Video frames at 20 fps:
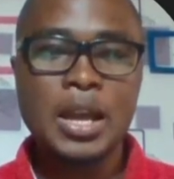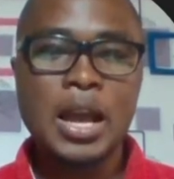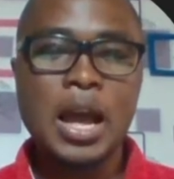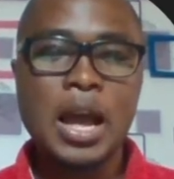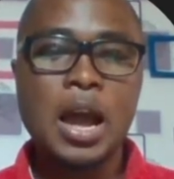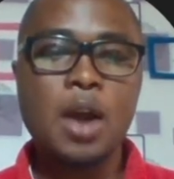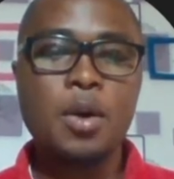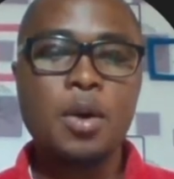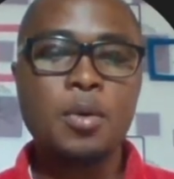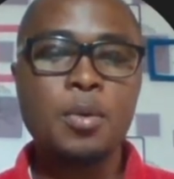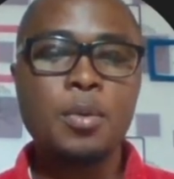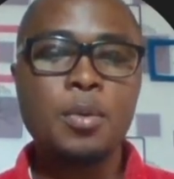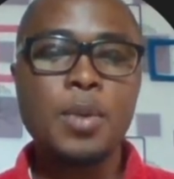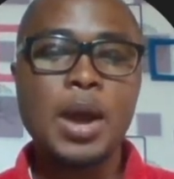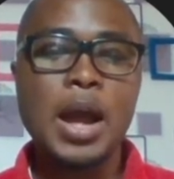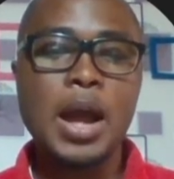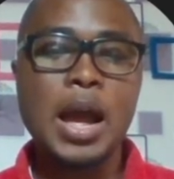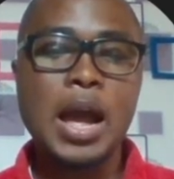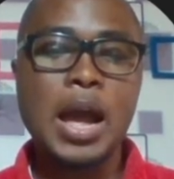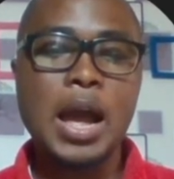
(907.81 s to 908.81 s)

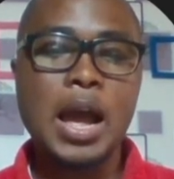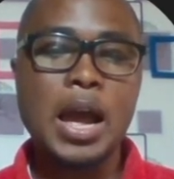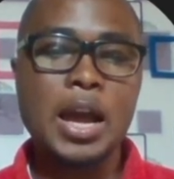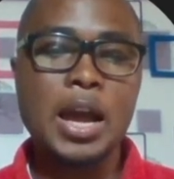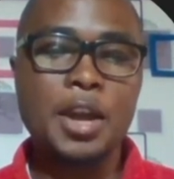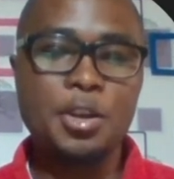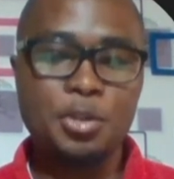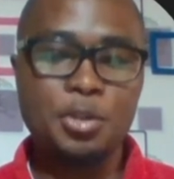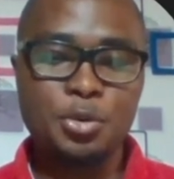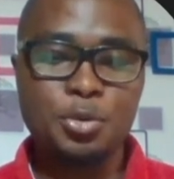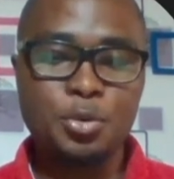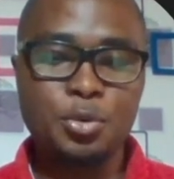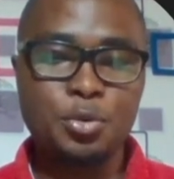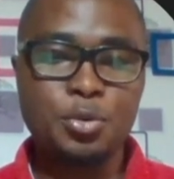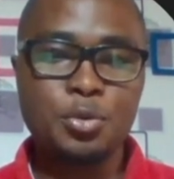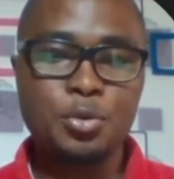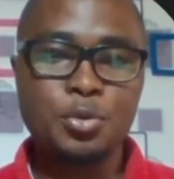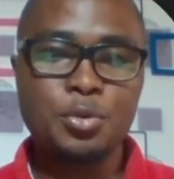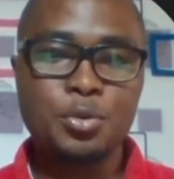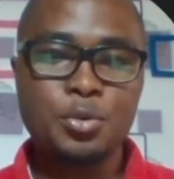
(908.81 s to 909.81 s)
How are
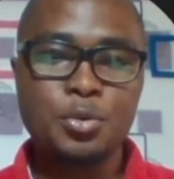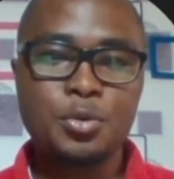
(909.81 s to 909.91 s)
you?